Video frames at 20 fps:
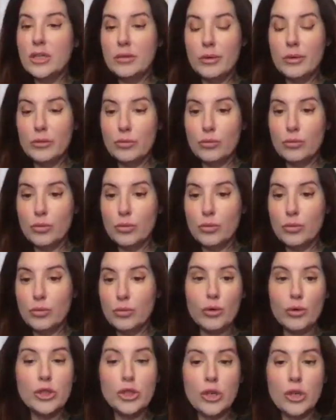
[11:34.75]
So he
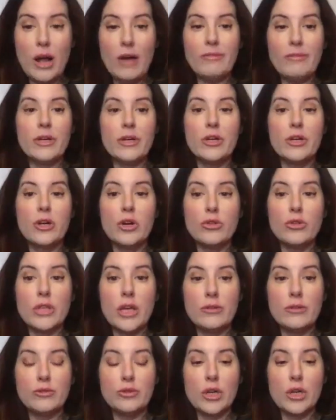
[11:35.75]

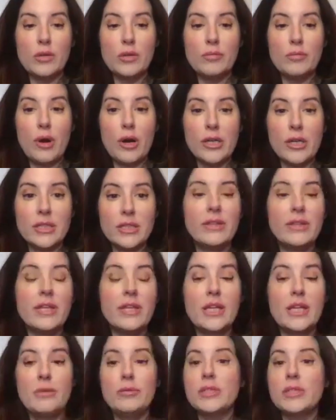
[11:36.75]
would recruit and
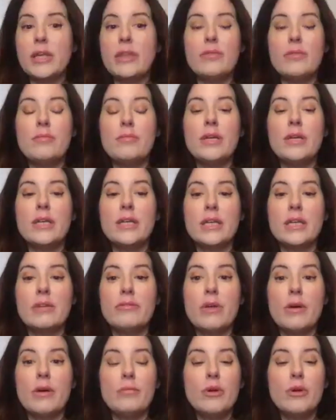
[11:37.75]
traffic girls out of trailer
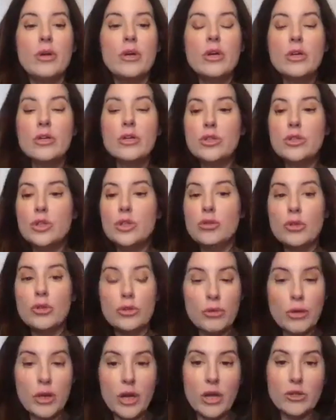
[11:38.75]
parks, and then he would send
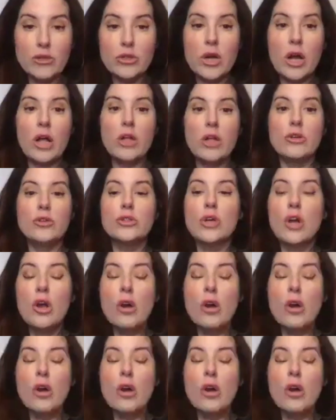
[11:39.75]
them in and give them